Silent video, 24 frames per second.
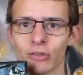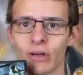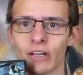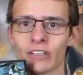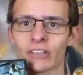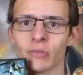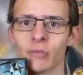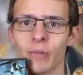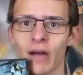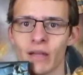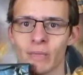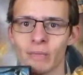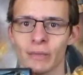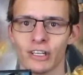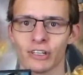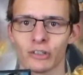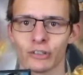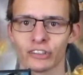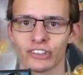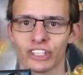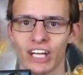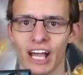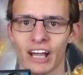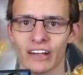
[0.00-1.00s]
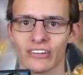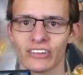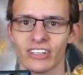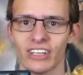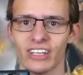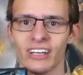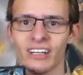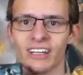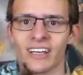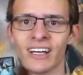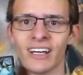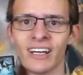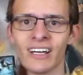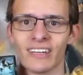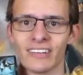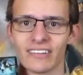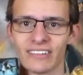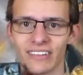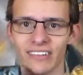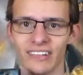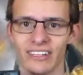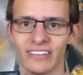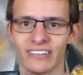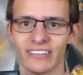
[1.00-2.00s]
directed by Peter Jackson.
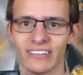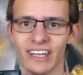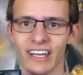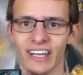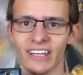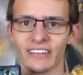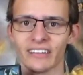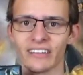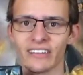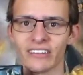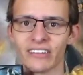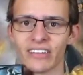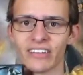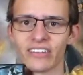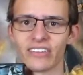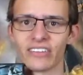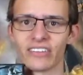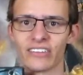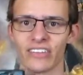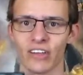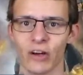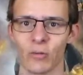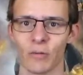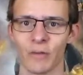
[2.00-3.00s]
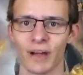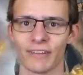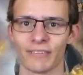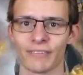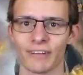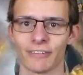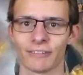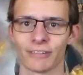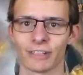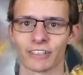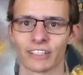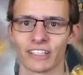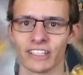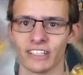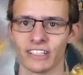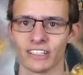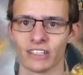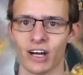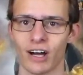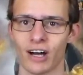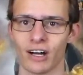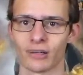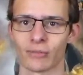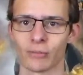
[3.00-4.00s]
To this day, this is still my favorite King
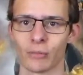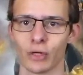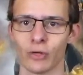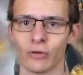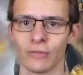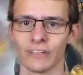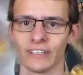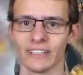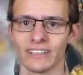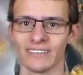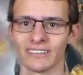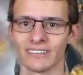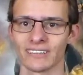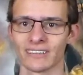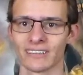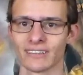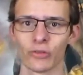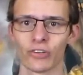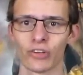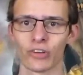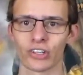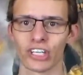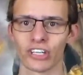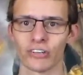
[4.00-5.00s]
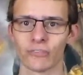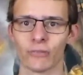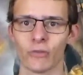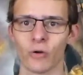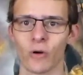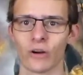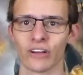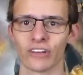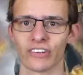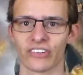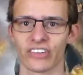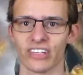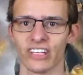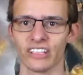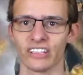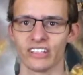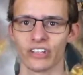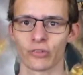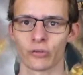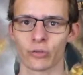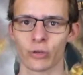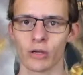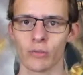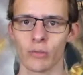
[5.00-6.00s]
Kong movie. I was looking forward to seeing
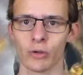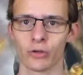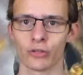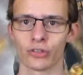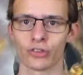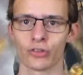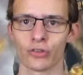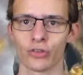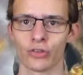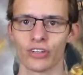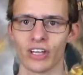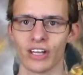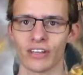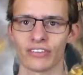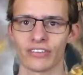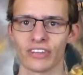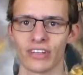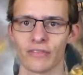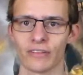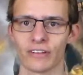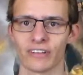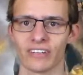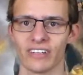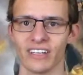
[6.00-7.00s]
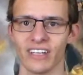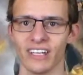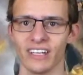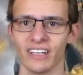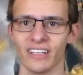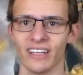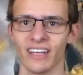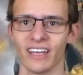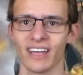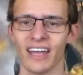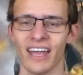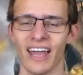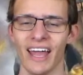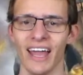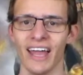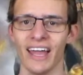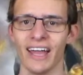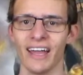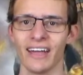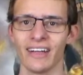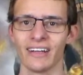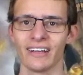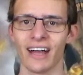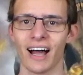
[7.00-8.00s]
this reboot in 2017,
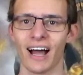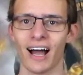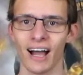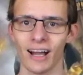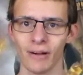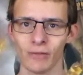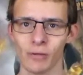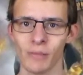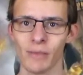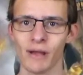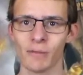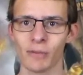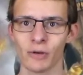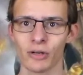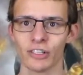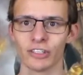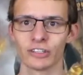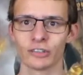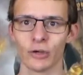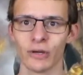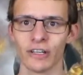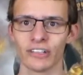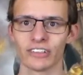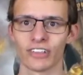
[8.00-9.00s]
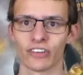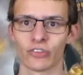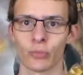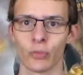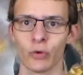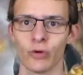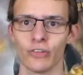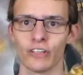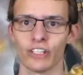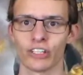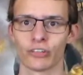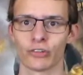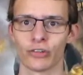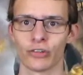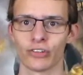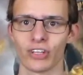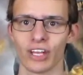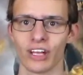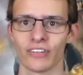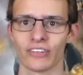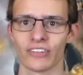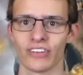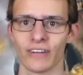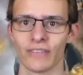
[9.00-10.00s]
and I remember enjoying this movie in
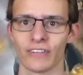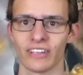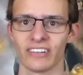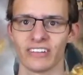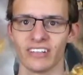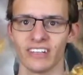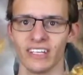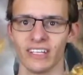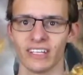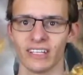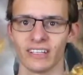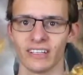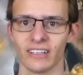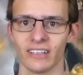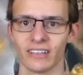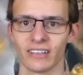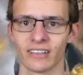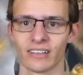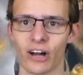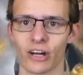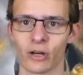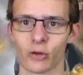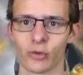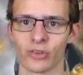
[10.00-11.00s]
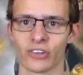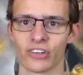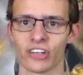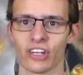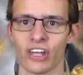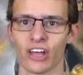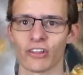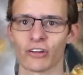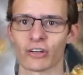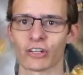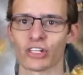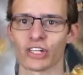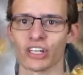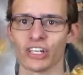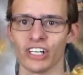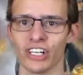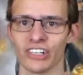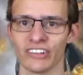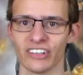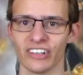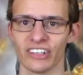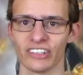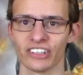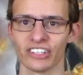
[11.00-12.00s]
2017. Thought it was another good
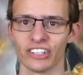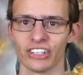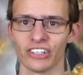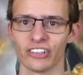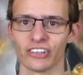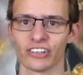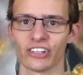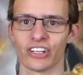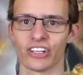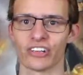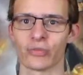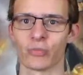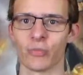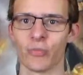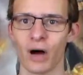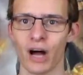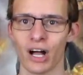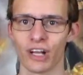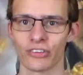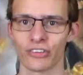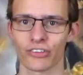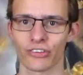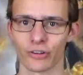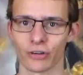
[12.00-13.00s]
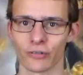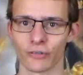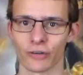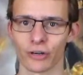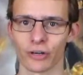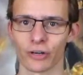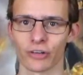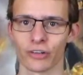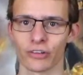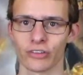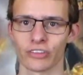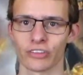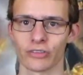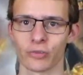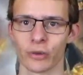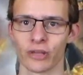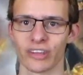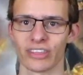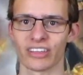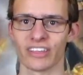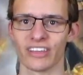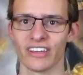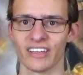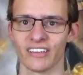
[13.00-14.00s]
addition to this MonsterVerse
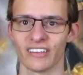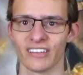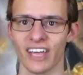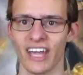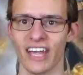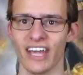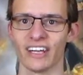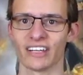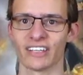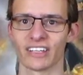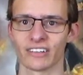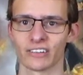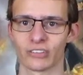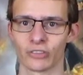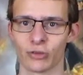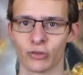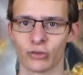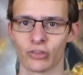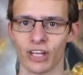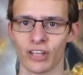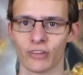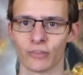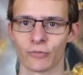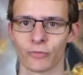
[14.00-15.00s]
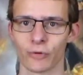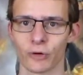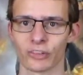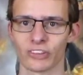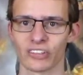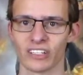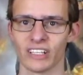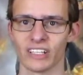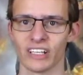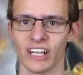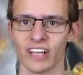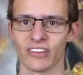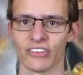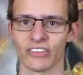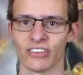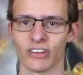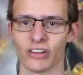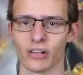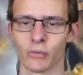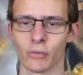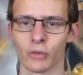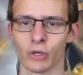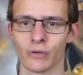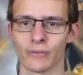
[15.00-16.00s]
with this and 2014
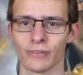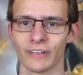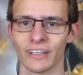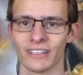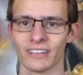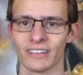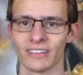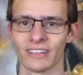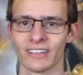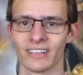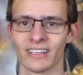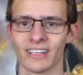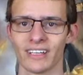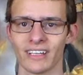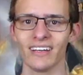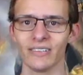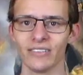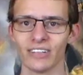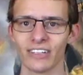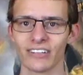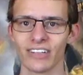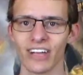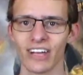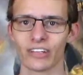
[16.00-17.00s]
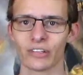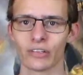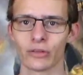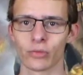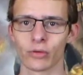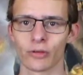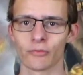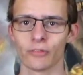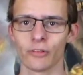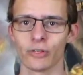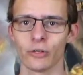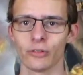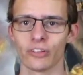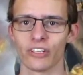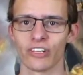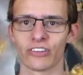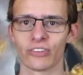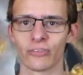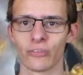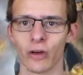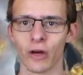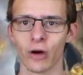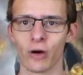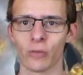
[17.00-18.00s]
Godzilla movie. And I've decided to review
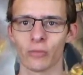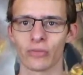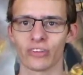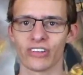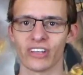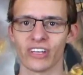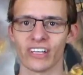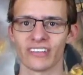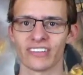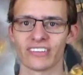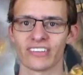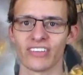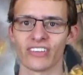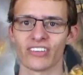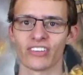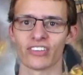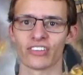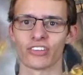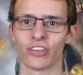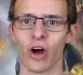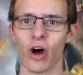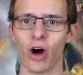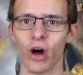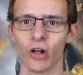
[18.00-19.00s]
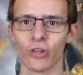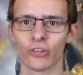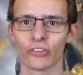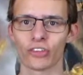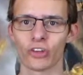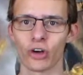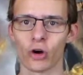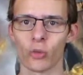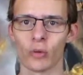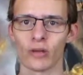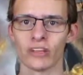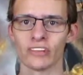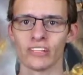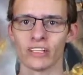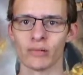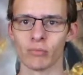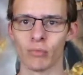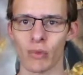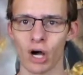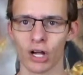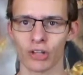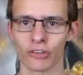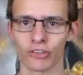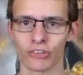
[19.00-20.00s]
this film since this is also in the
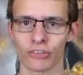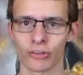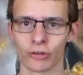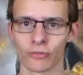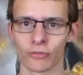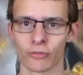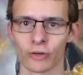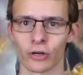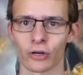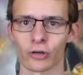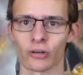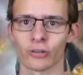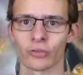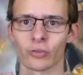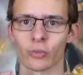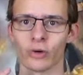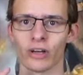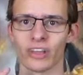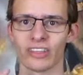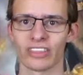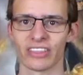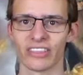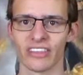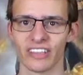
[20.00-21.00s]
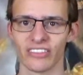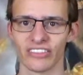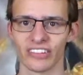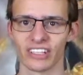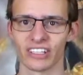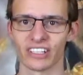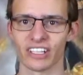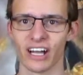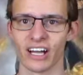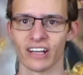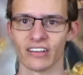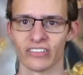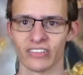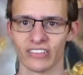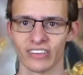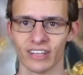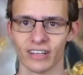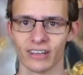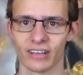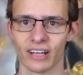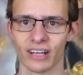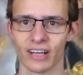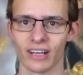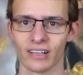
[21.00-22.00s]
MonsterVerse with this and
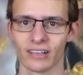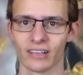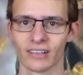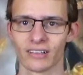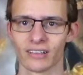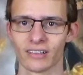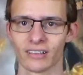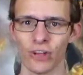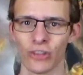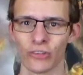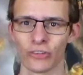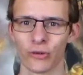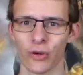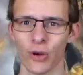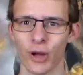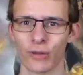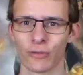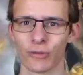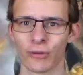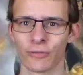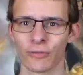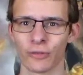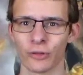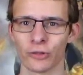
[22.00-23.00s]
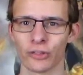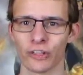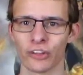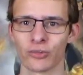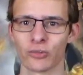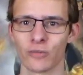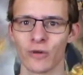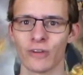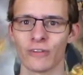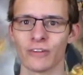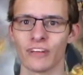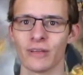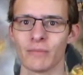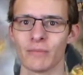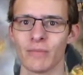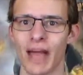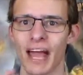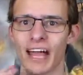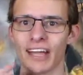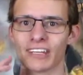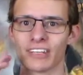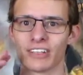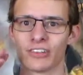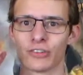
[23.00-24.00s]
Godzilla. And also I reviewed this movie
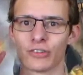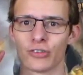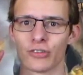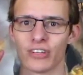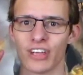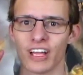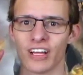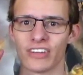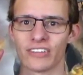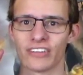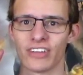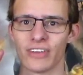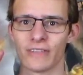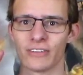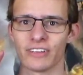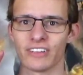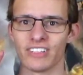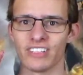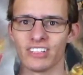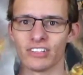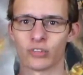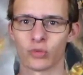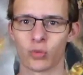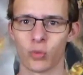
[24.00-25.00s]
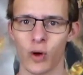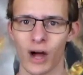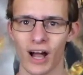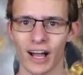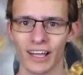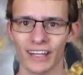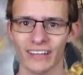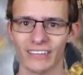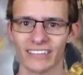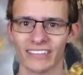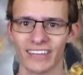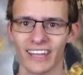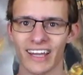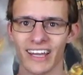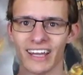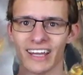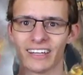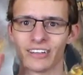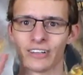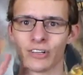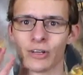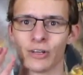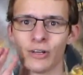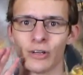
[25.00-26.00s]
back in 2017 twice,
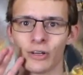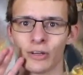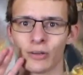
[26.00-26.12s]
and